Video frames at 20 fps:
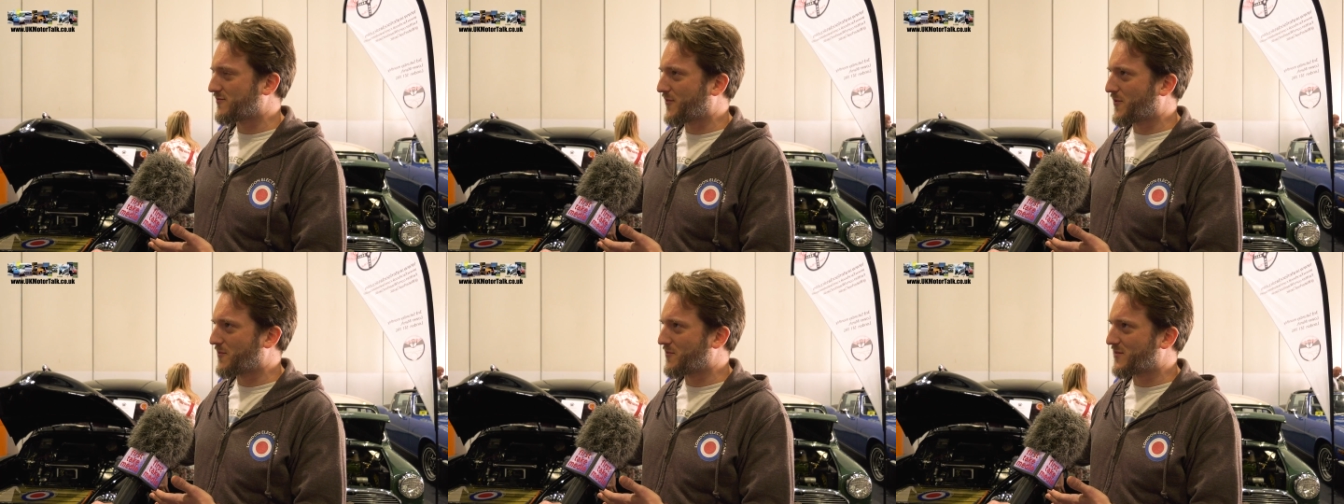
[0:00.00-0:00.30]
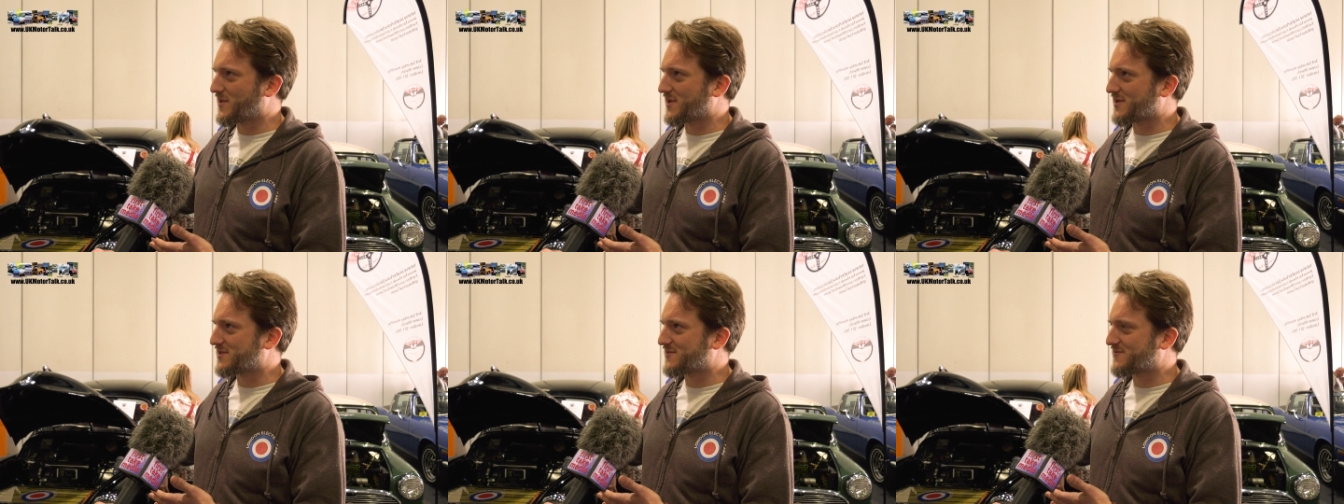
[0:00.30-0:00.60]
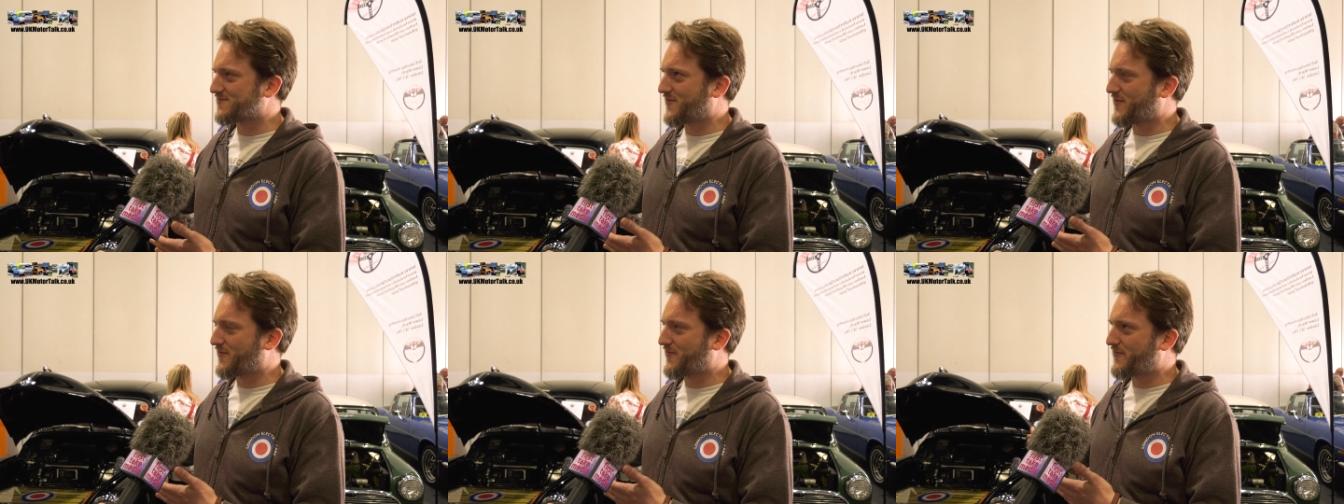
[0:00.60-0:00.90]
from the
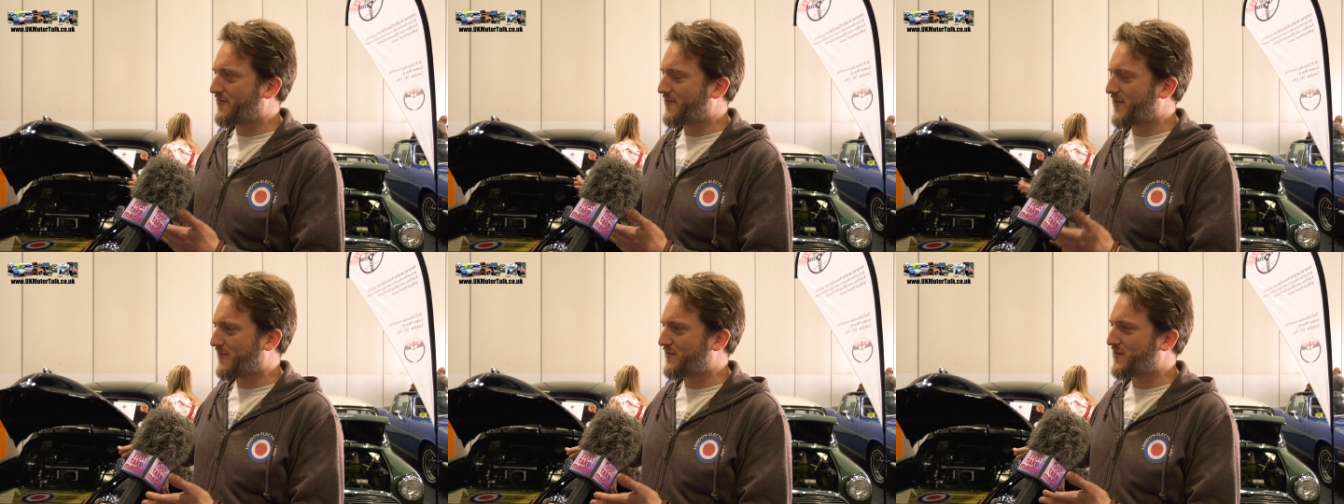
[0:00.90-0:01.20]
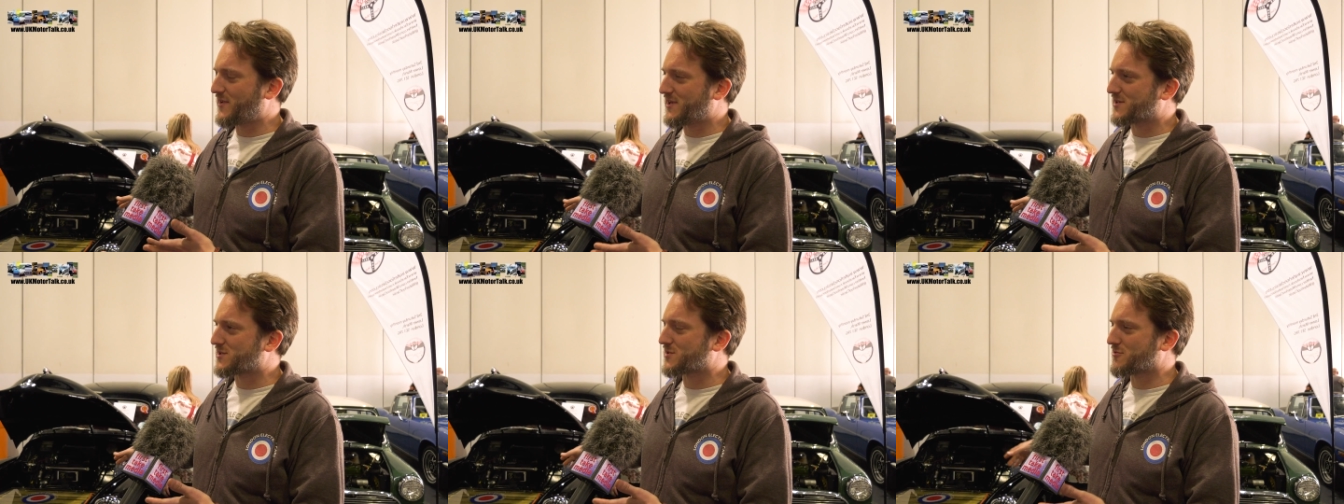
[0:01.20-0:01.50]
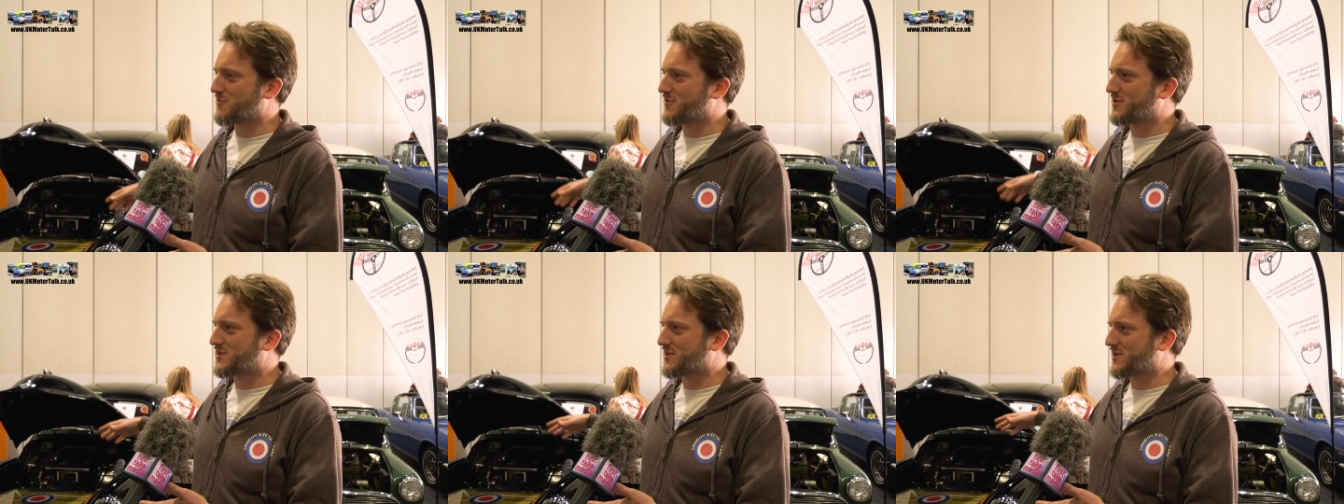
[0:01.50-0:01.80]
50s
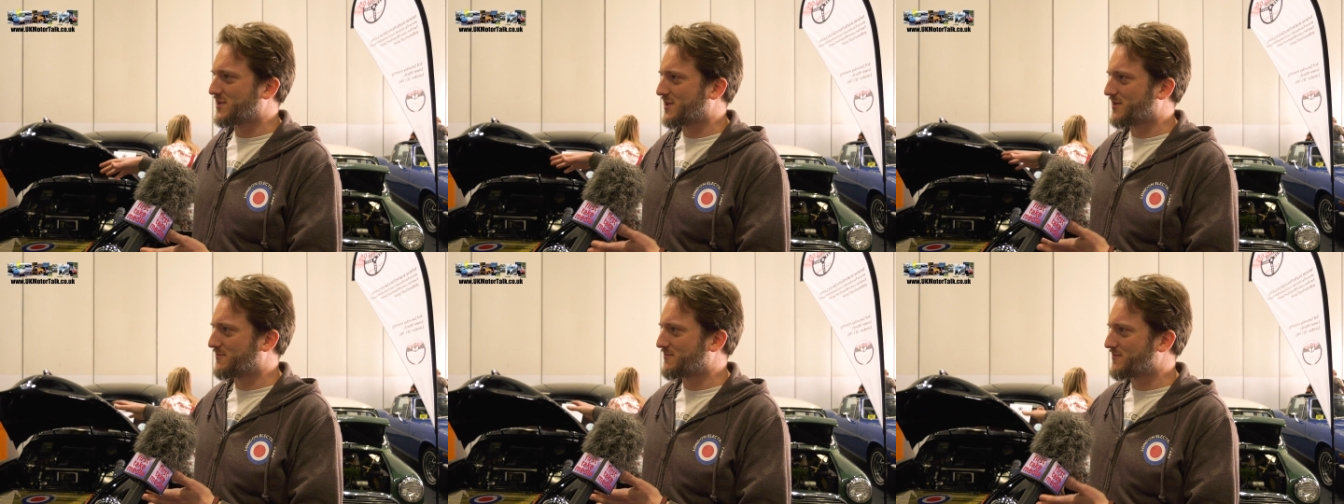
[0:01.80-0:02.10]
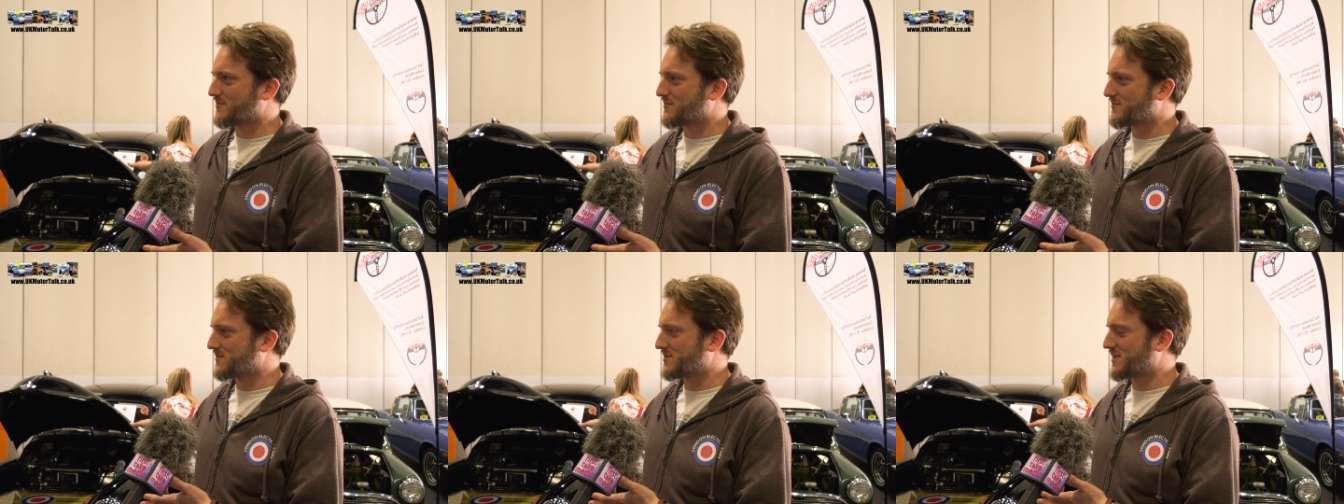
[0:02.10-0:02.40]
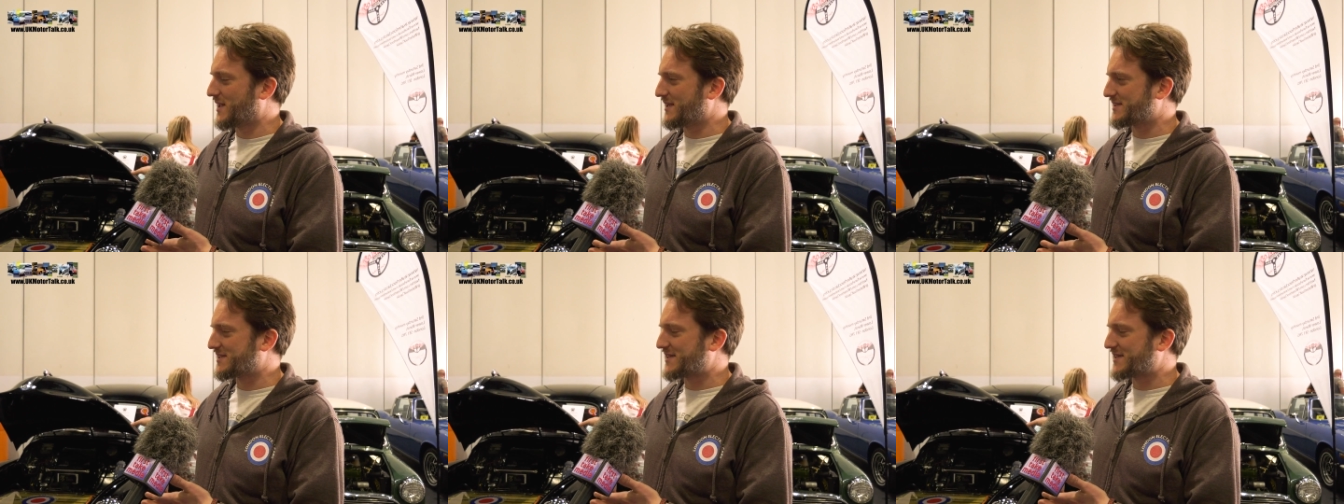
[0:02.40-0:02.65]
through to the late